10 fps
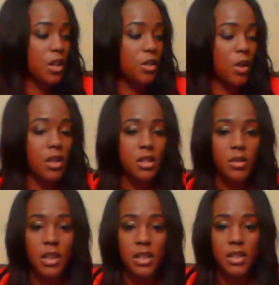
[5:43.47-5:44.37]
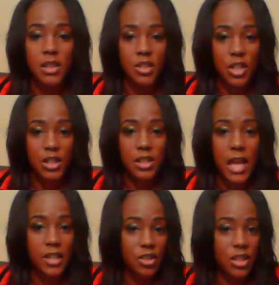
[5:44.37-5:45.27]
you also get the
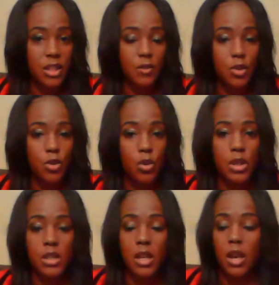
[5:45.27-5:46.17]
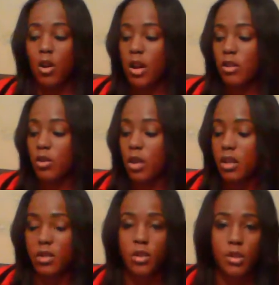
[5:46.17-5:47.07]
sliced cheese of your choice, and you can
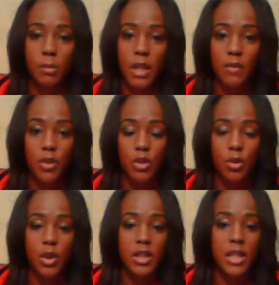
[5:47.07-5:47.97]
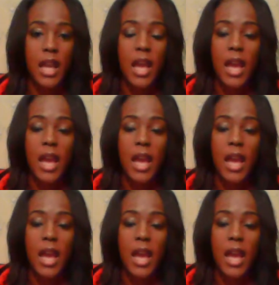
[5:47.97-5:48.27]
also use the meat of your choice.